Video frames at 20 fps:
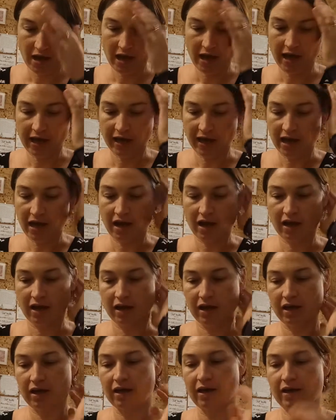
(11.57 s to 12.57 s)
Okay,
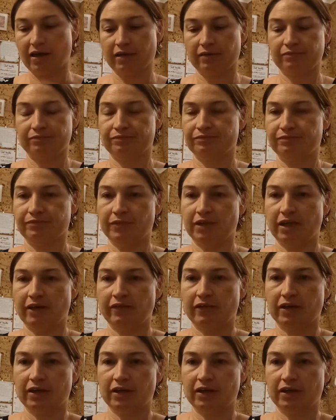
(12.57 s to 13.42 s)
I'm not even